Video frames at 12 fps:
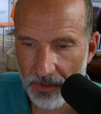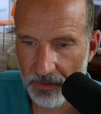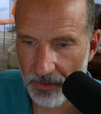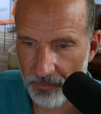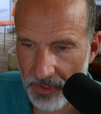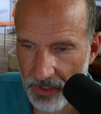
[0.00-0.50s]

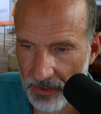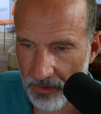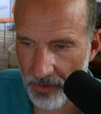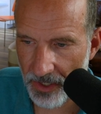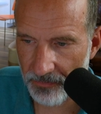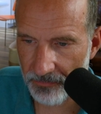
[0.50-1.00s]
Let me
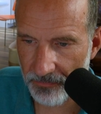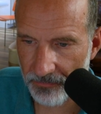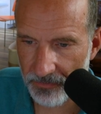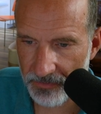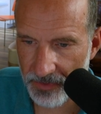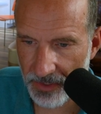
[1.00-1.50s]
go out of it
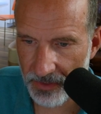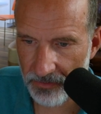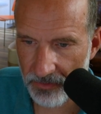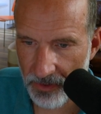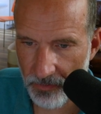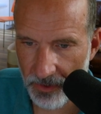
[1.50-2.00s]
for a second,
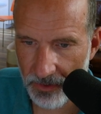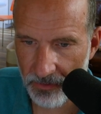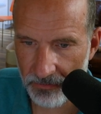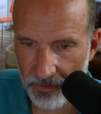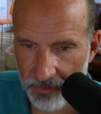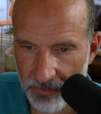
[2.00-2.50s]
show you where
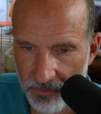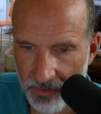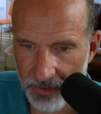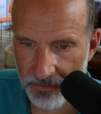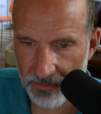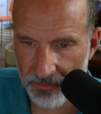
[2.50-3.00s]
those are. So
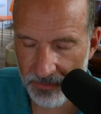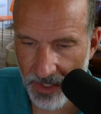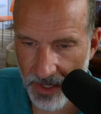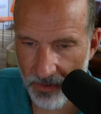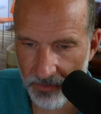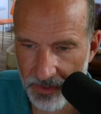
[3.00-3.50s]
this is
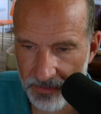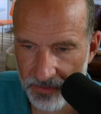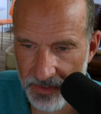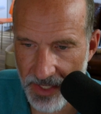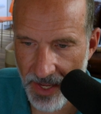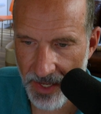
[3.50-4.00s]
how this
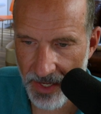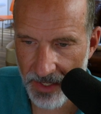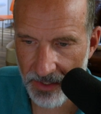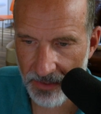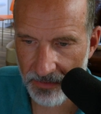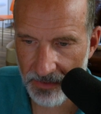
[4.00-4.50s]

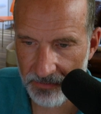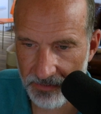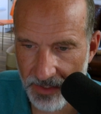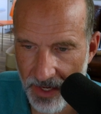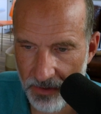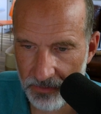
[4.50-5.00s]
day and this
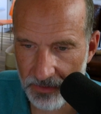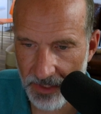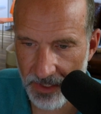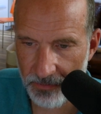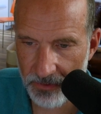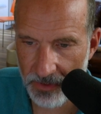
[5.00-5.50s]
count
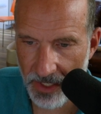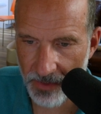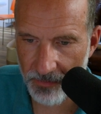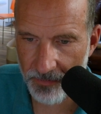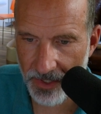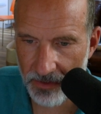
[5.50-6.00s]
label
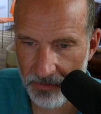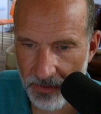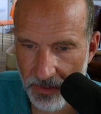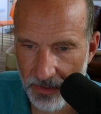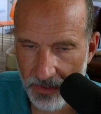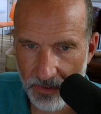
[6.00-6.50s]
came about.
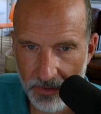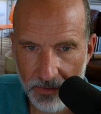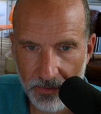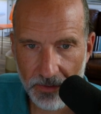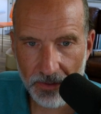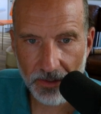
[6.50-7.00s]

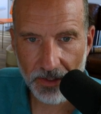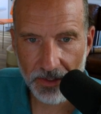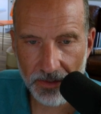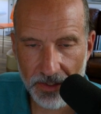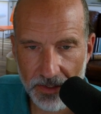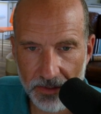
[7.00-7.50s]

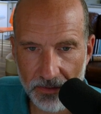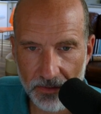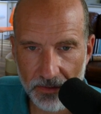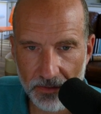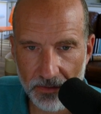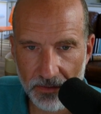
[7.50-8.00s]
And then
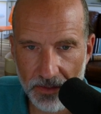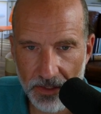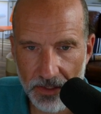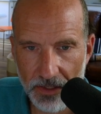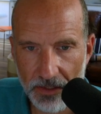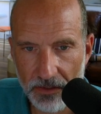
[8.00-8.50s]

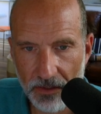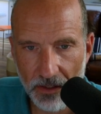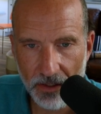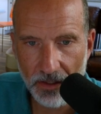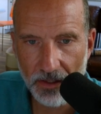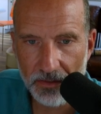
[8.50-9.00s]
the
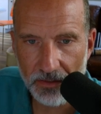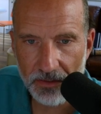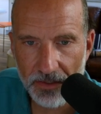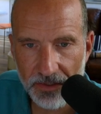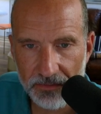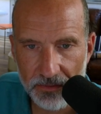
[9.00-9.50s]
uh,
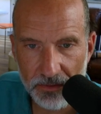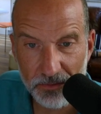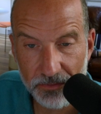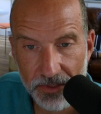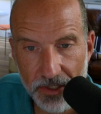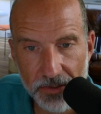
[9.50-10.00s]
next little
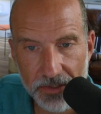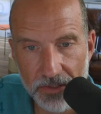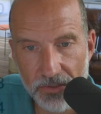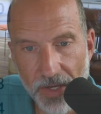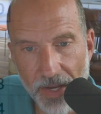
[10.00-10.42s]
secret that you